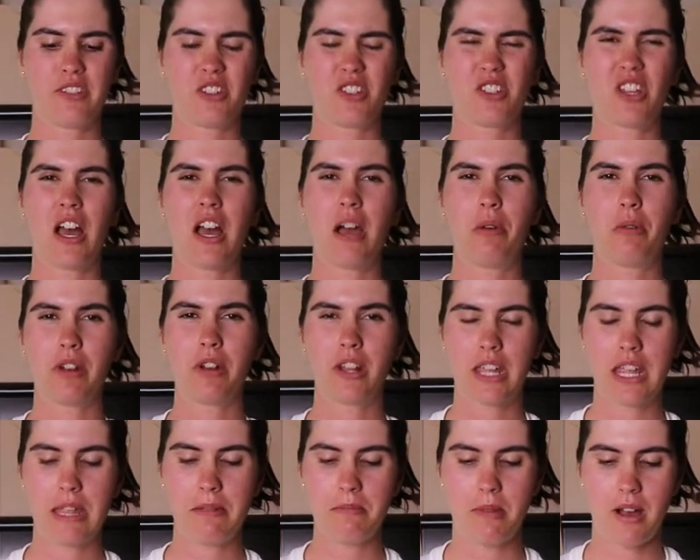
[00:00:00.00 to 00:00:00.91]
because I want
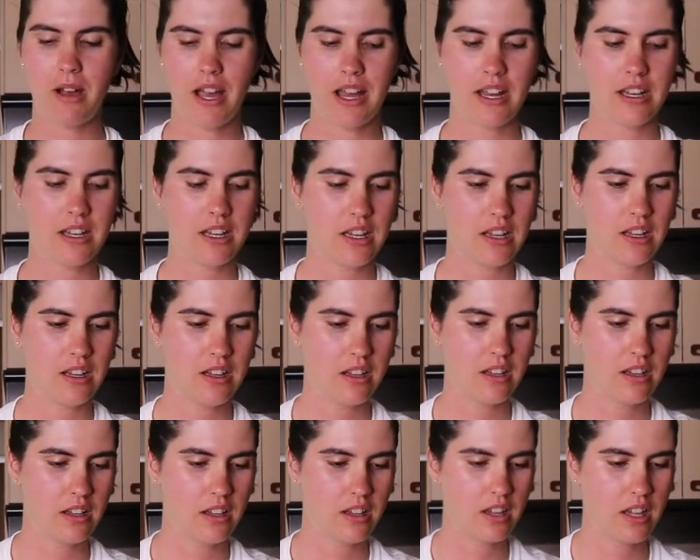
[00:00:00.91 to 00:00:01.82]
to keep mine
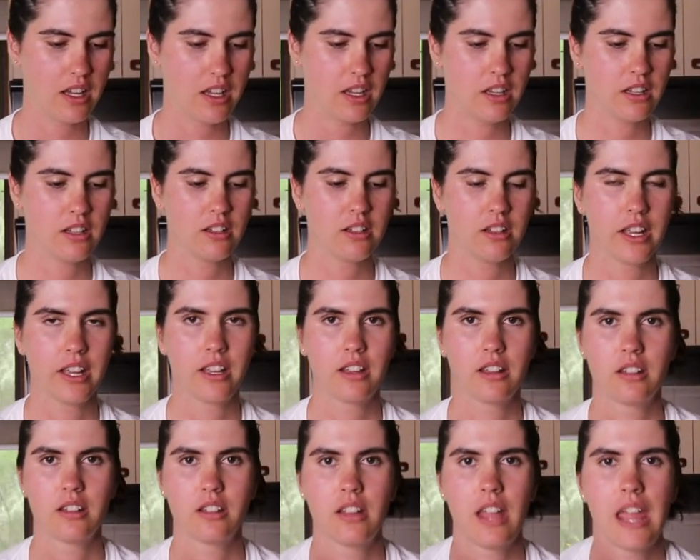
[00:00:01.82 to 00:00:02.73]
in a like
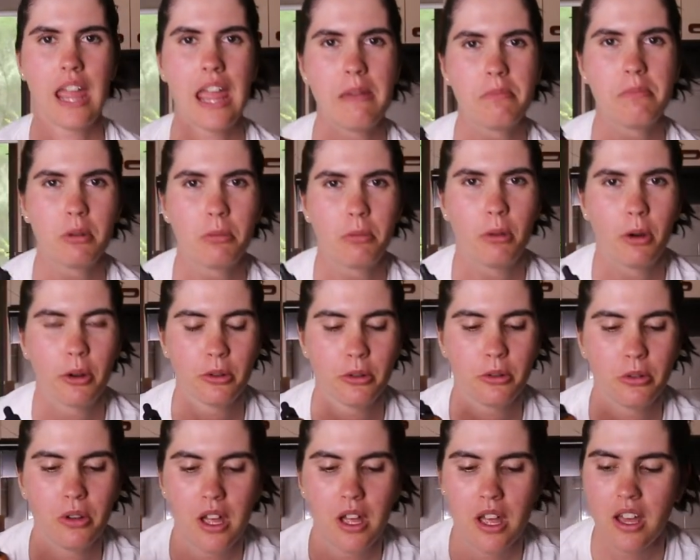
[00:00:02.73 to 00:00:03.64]
an amber
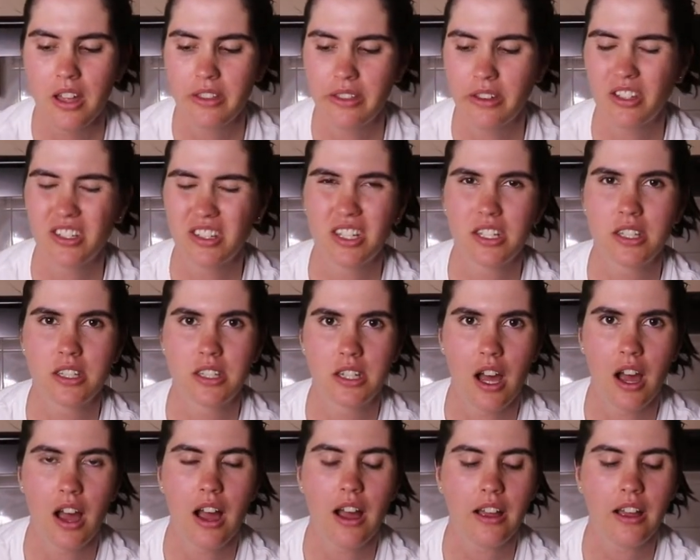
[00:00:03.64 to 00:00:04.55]
bottle, because it's
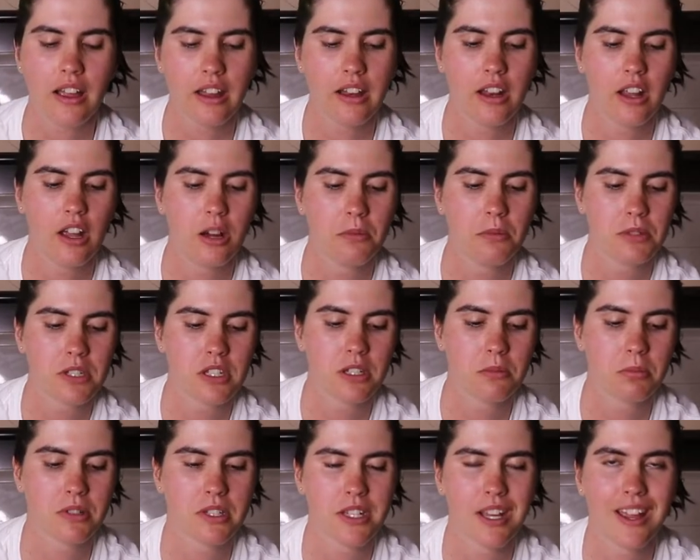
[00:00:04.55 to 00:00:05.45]
dark and it helps
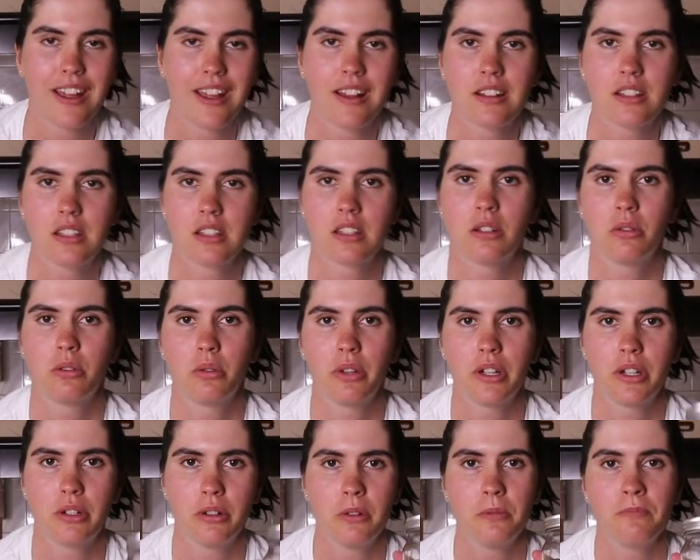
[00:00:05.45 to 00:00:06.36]
to protect the
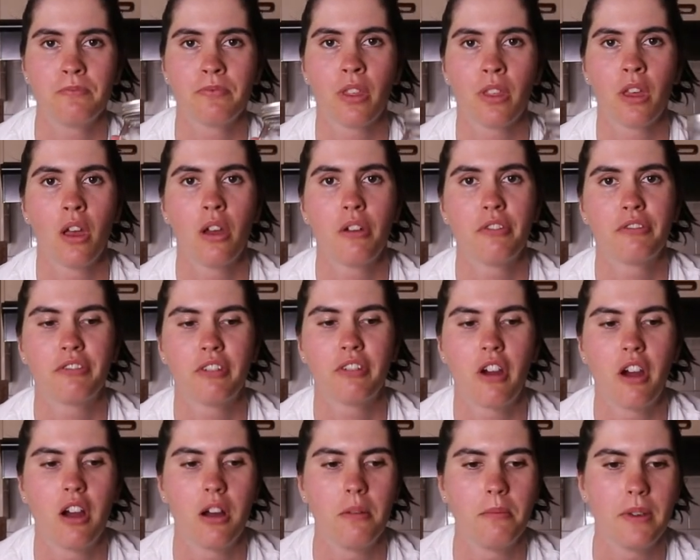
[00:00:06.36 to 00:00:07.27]
oil
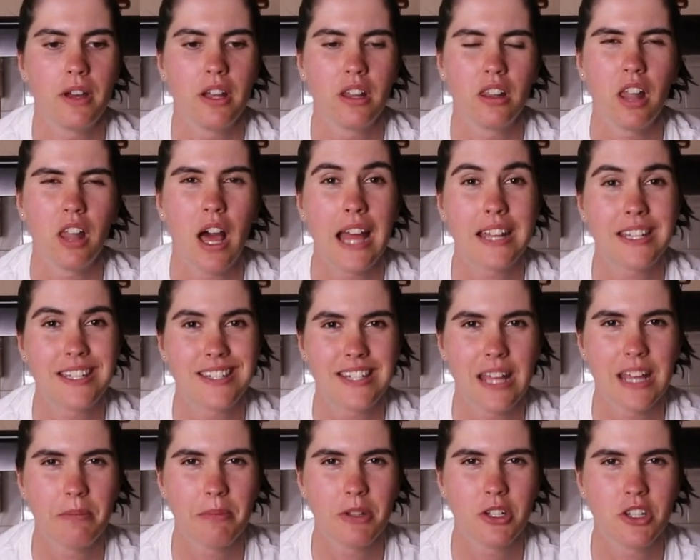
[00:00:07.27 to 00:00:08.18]
from light
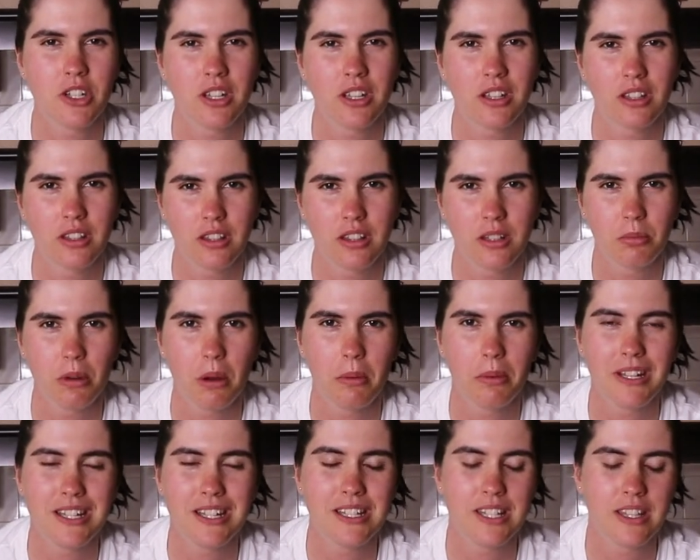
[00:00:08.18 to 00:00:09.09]
damaging the
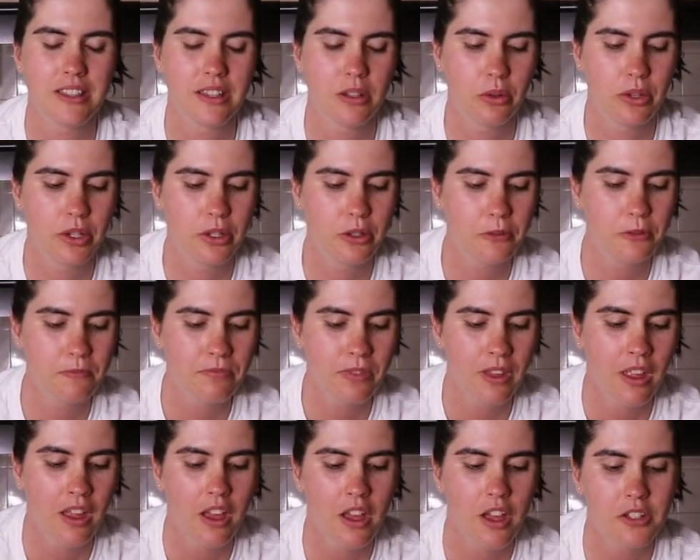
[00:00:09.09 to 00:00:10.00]
properties in the oil.
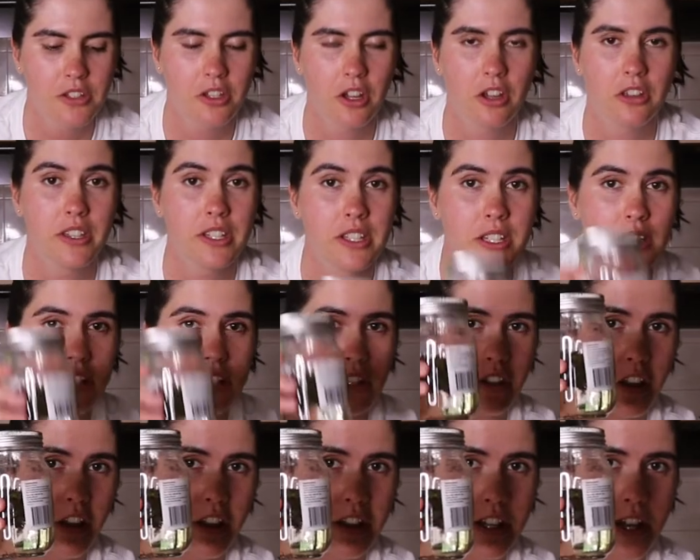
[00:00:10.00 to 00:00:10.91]
So this is the
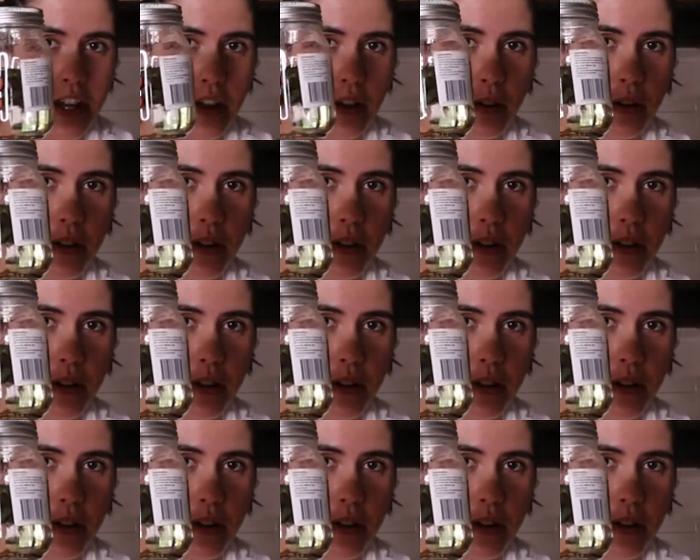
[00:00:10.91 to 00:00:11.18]
coconut